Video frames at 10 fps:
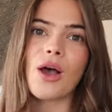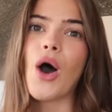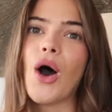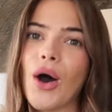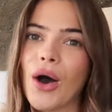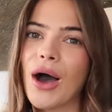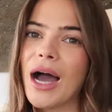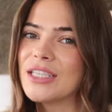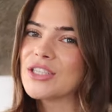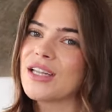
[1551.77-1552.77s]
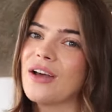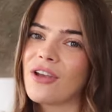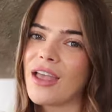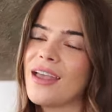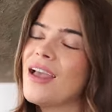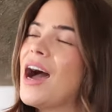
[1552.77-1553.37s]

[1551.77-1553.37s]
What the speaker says: Oh, I just love it.